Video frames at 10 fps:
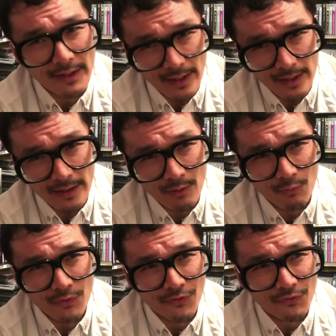Connecticut,
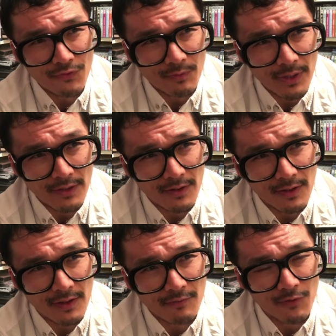which is
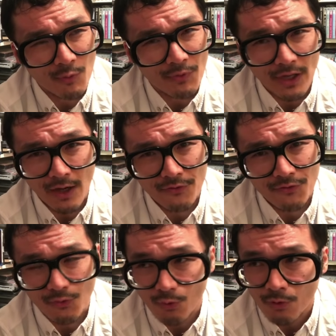depicted in the film The Ice
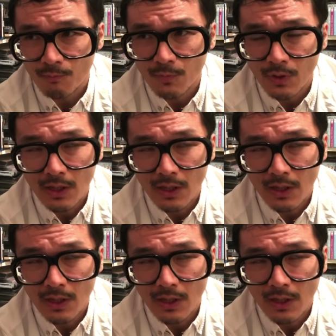Storm.